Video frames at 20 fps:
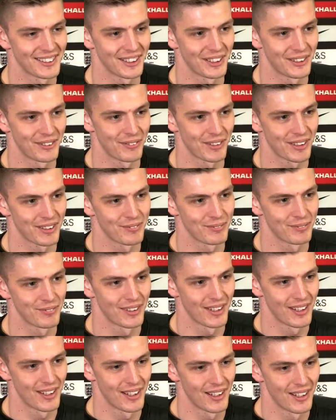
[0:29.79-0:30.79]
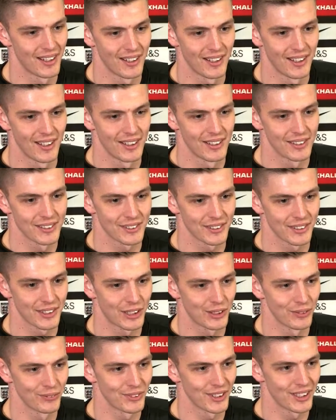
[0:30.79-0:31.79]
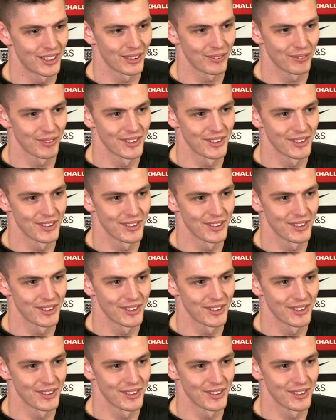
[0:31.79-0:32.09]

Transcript: When I'm some cold dark